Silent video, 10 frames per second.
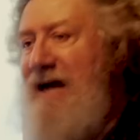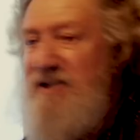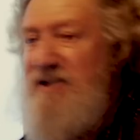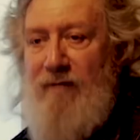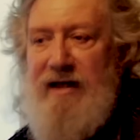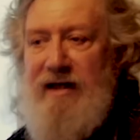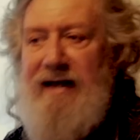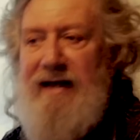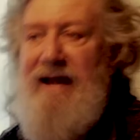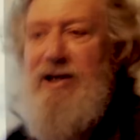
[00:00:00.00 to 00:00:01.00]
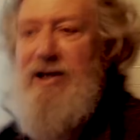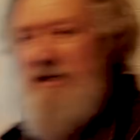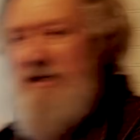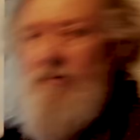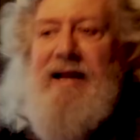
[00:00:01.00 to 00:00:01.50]
stuff, we could get into that, and you'd see
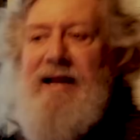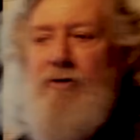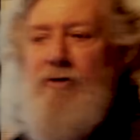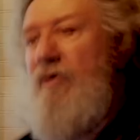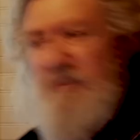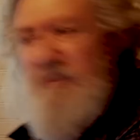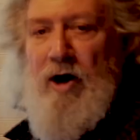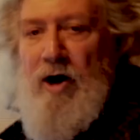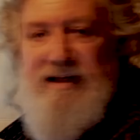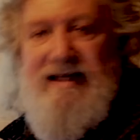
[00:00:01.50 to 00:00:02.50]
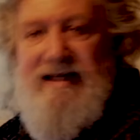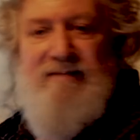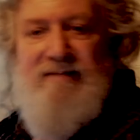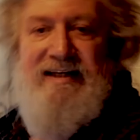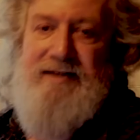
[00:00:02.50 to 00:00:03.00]
what they were doing was part of the same
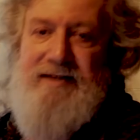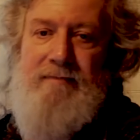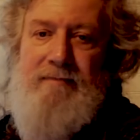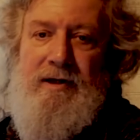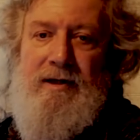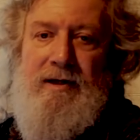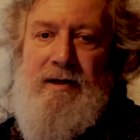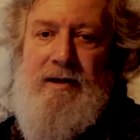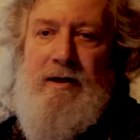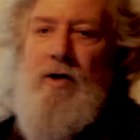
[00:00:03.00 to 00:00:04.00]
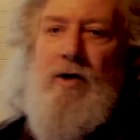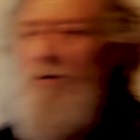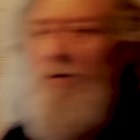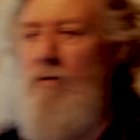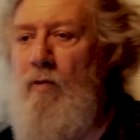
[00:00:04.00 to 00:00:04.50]
system.
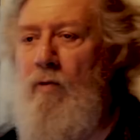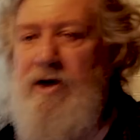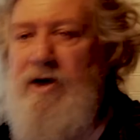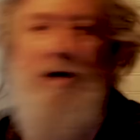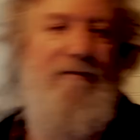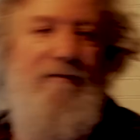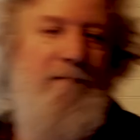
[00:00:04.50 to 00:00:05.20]
Where did it come from?